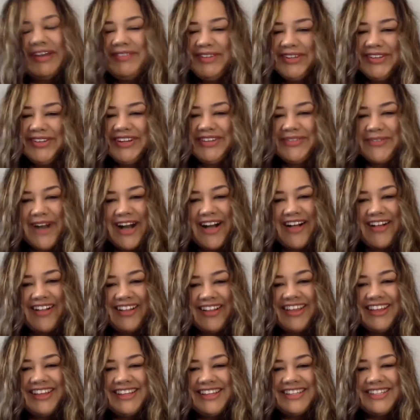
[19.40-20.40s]
I'm doing well.
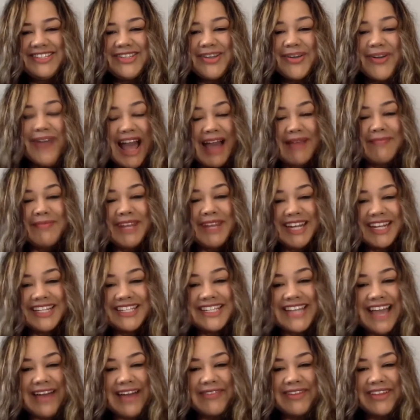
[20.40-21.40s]
So happy to
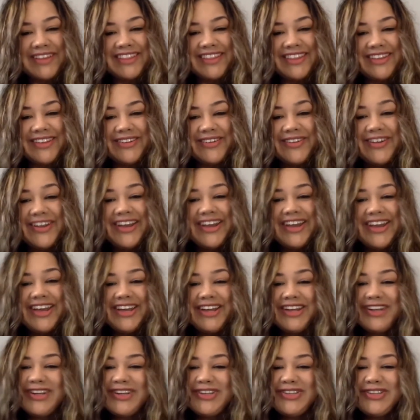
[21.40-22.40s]
chat with you.
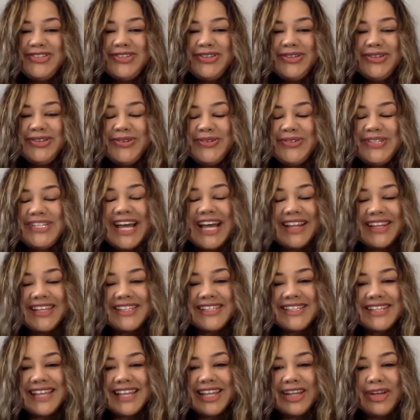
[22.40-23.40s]
Could you tell
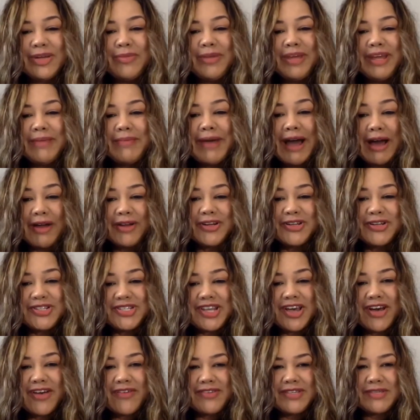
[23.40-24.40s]
us a little bit about
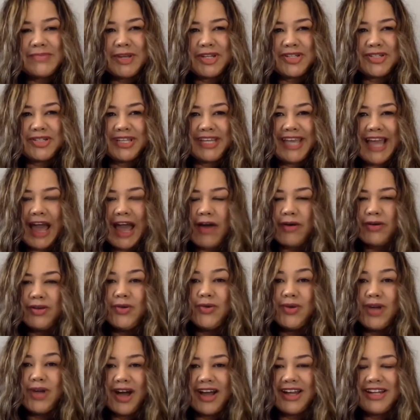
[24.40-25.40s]
yourself, especially how you
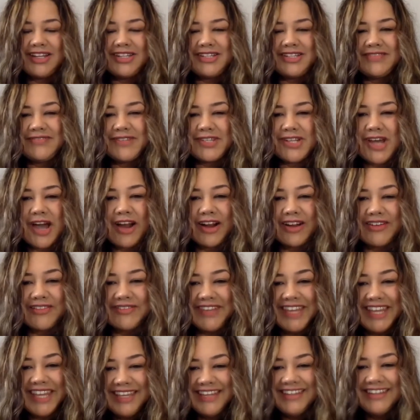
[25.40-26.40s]
got into
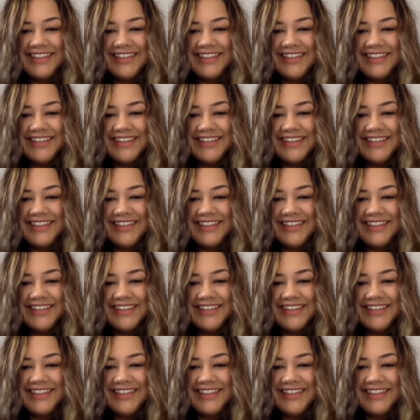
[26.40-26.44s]
photography?